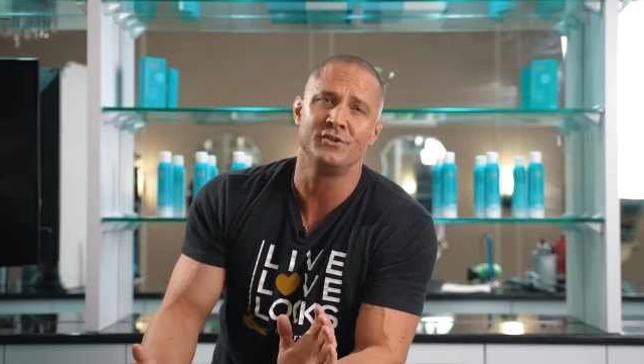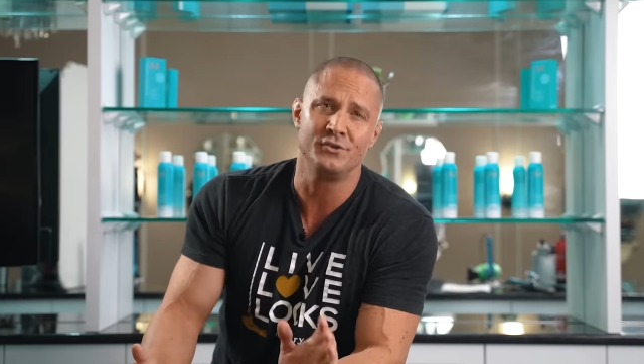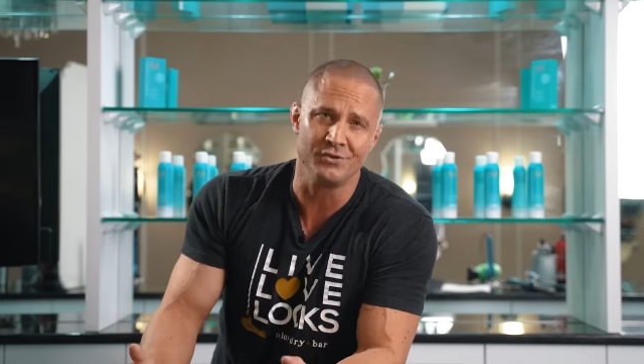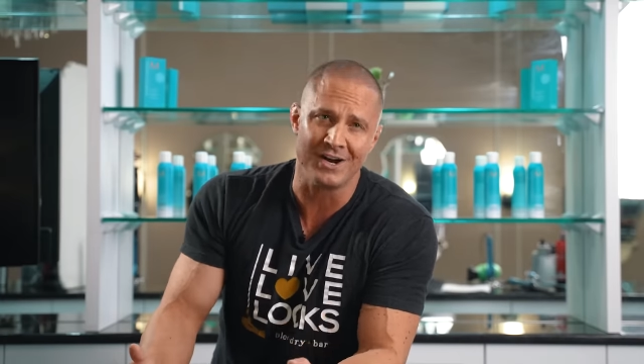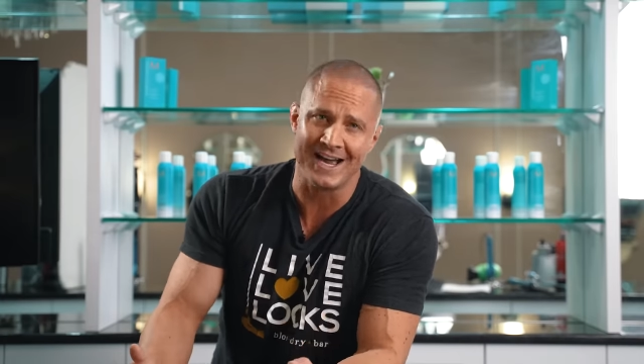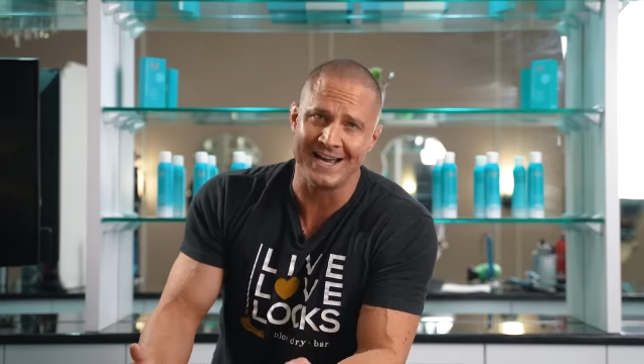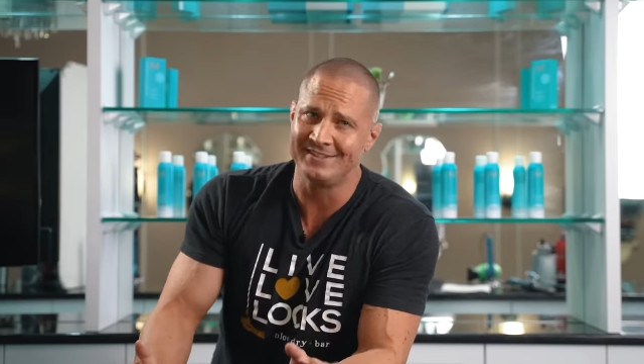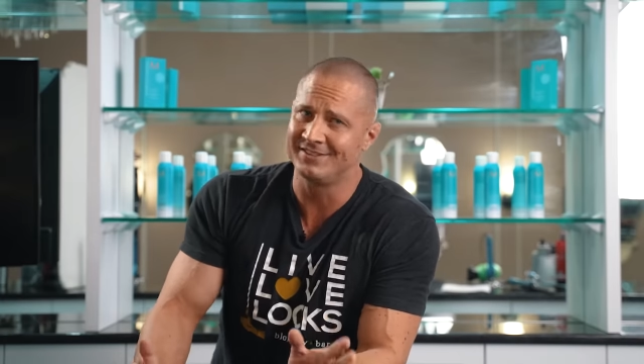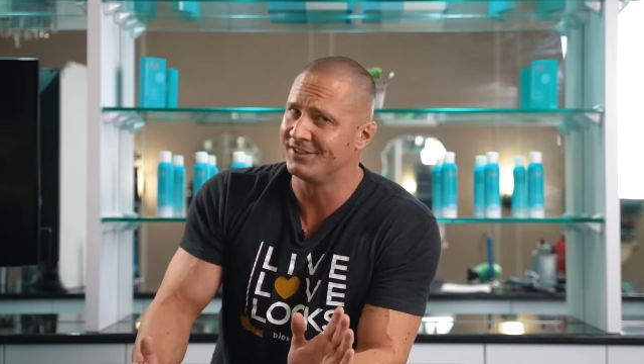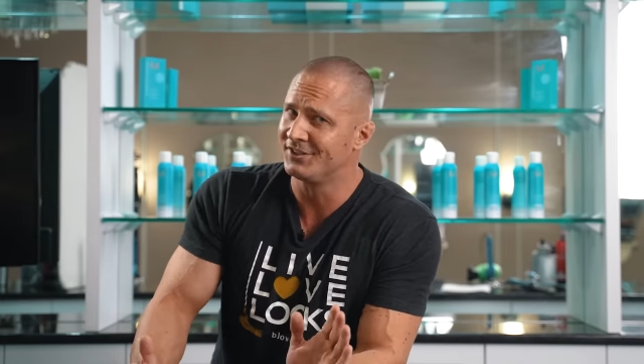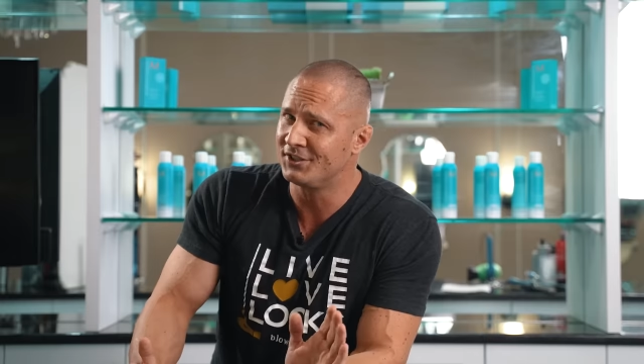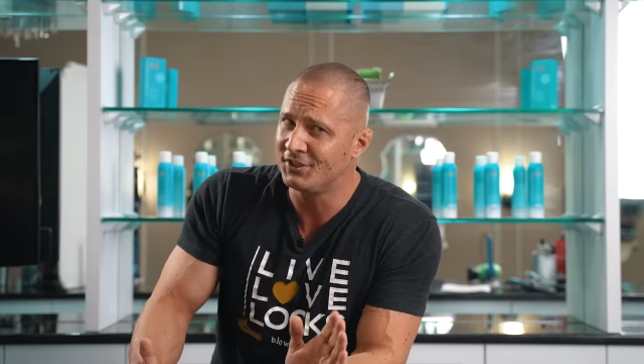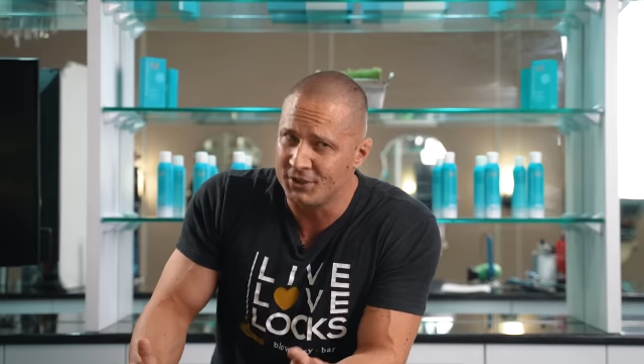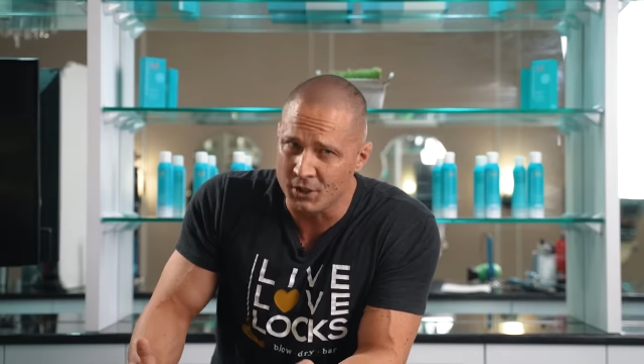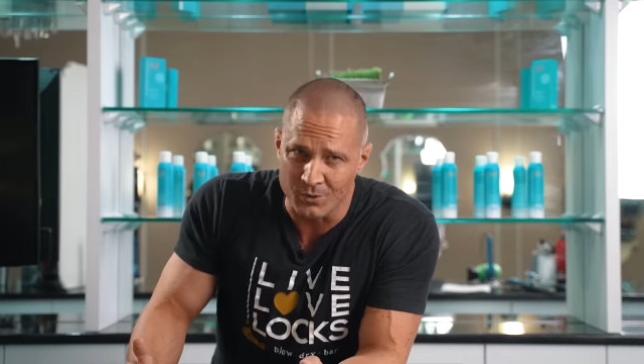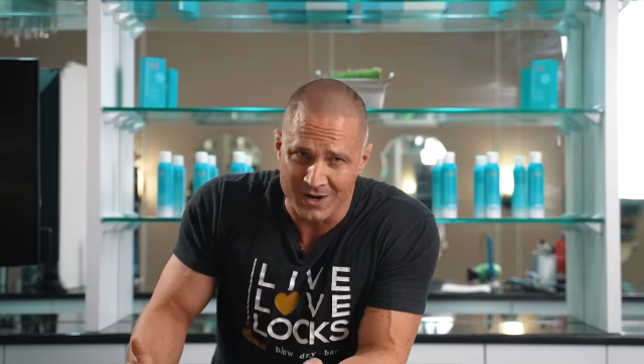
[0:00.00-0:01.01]
dries
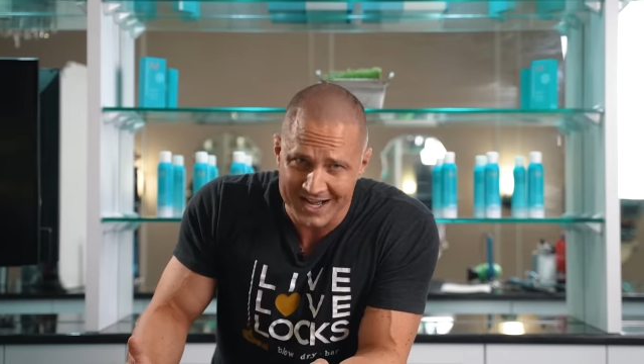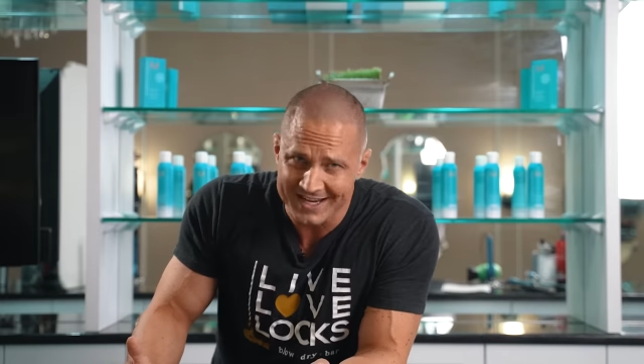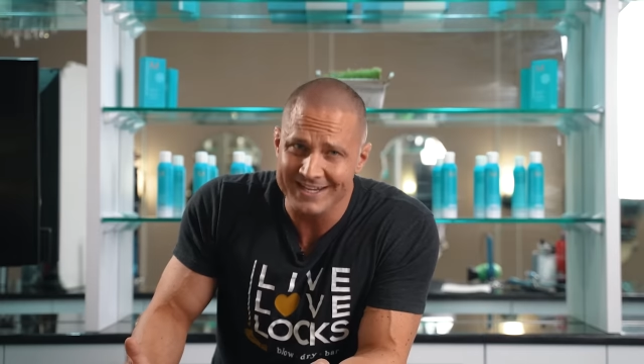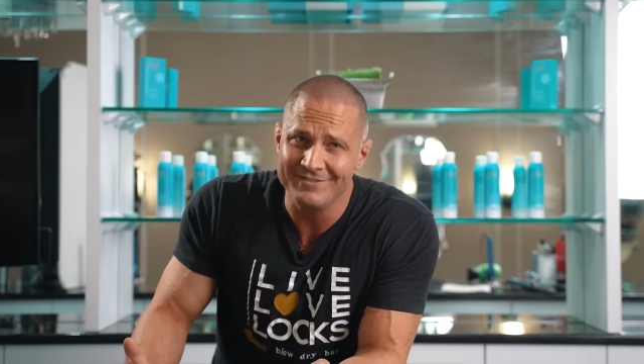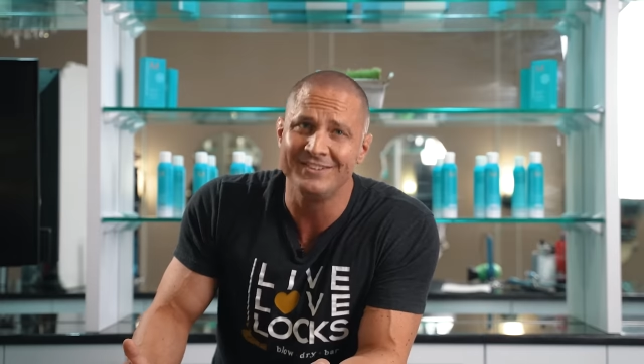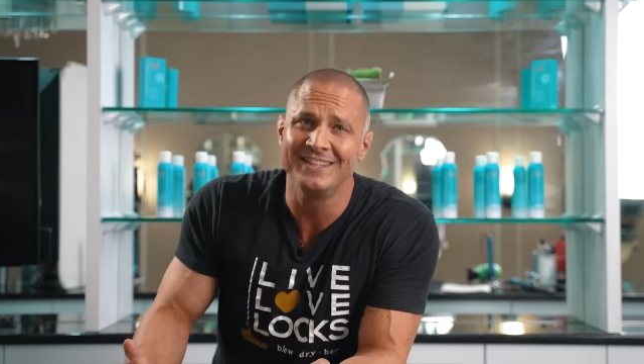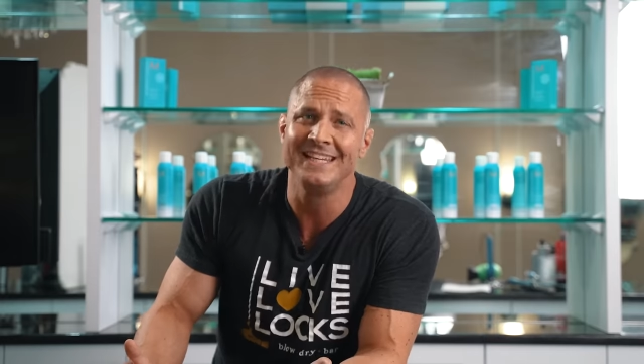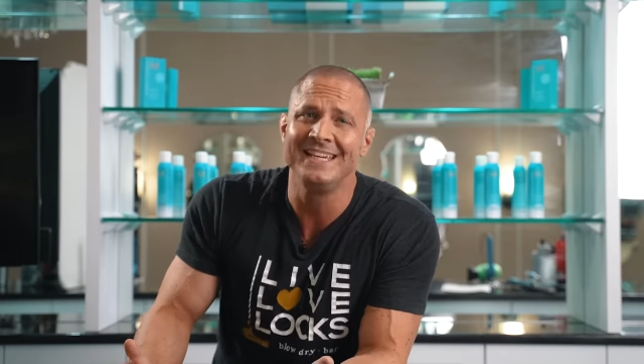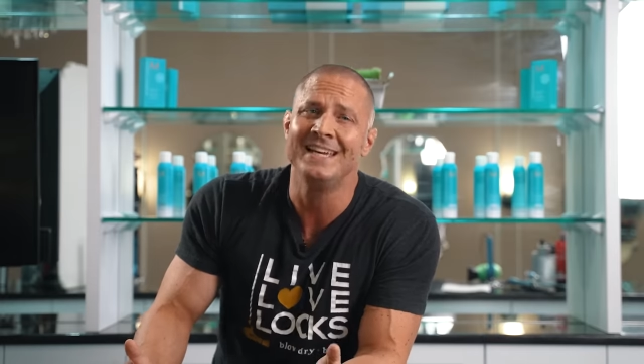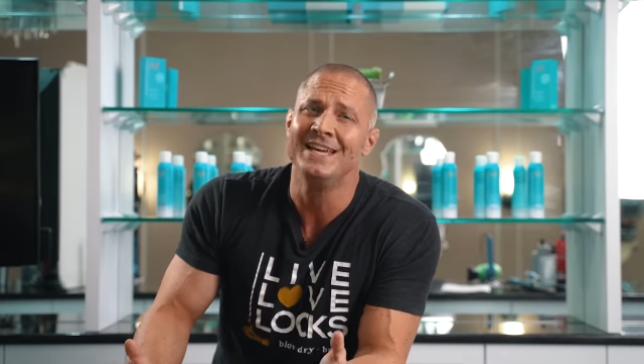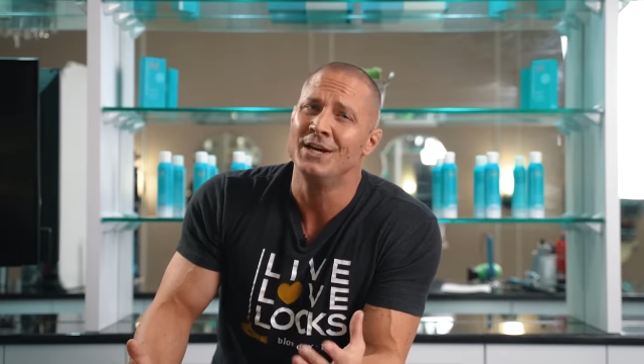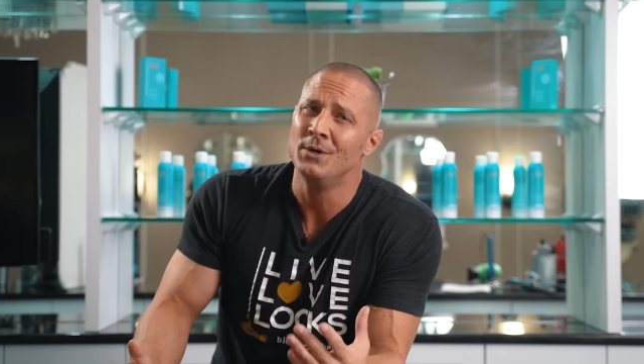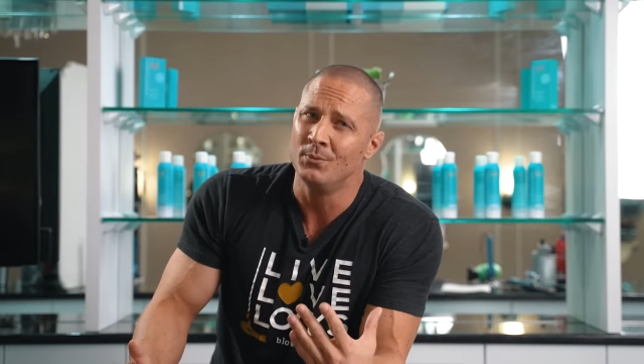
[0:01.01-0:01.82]
so unevenly,